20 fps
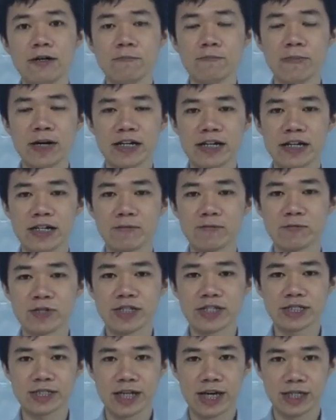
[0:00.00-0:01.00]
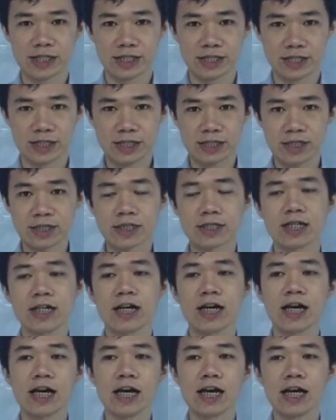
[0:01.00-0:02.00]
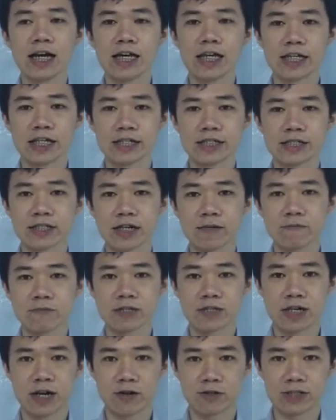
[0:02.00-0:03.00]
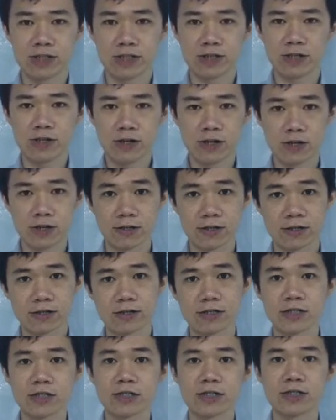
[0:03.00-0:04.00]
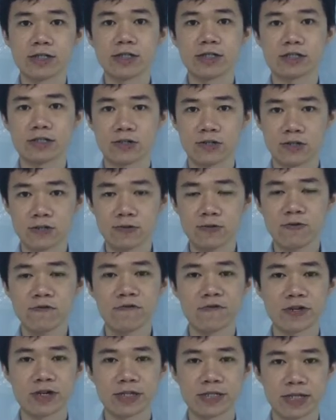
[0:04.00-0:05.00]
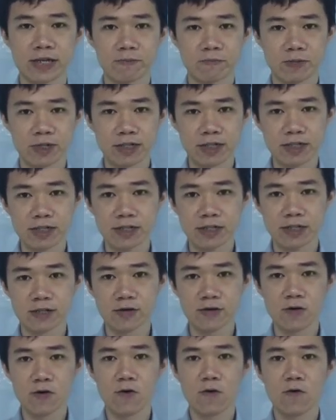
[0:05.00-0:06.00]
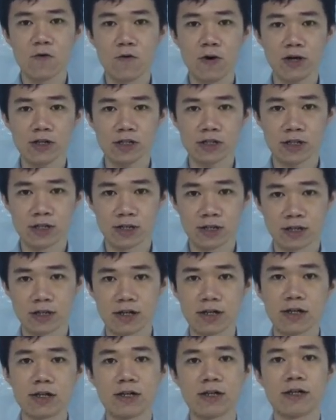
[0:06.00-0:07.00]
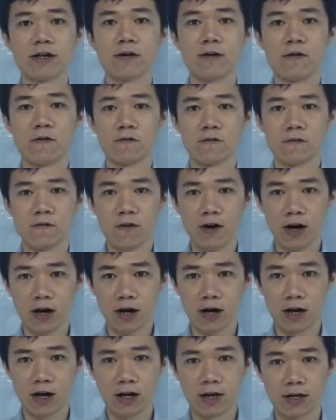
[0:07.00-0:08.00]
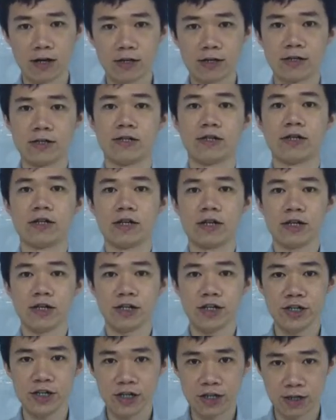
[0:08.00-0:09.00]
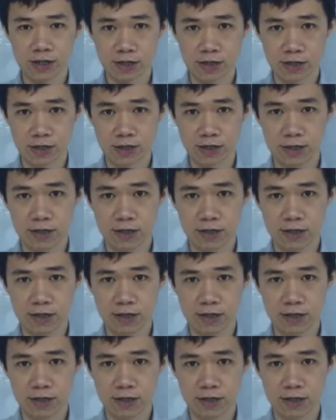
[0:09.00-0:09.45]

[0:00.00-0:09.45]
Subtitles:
But in British accent, it is not pronounced at all. So for example, water, far, here.